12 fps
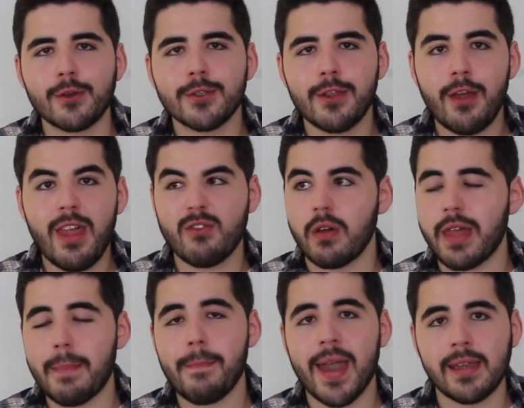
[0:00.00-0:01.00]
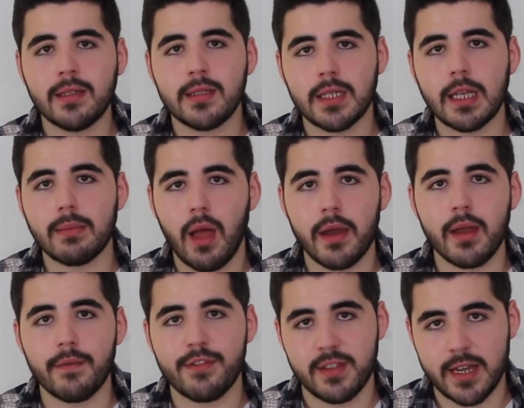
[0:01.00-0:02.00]
because although they've got their main team lined
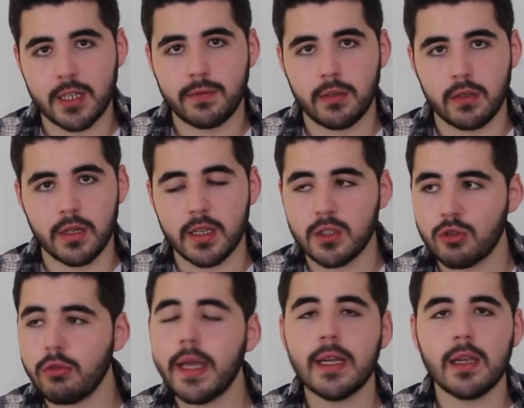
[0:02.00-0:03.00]
up for the next few years, great